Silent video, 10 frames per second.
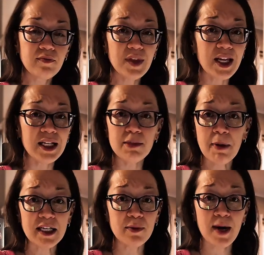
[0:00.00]
spice
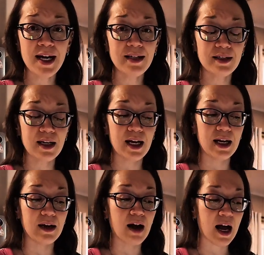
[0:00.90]
wise, it
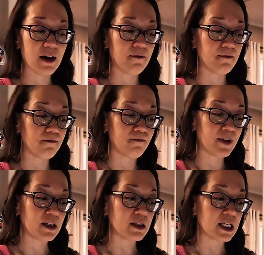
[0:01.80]
kind of
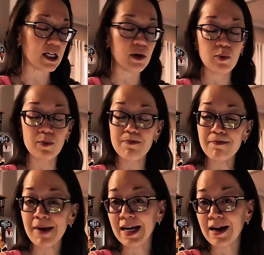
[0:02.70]
feels like you might
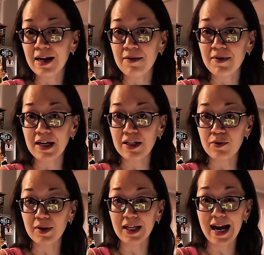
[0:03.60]
not even need to
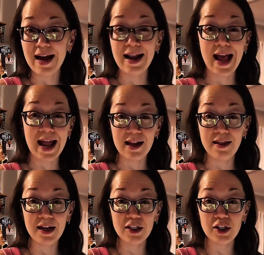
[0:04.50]
really add anything
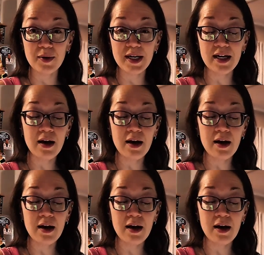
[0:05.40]
to it.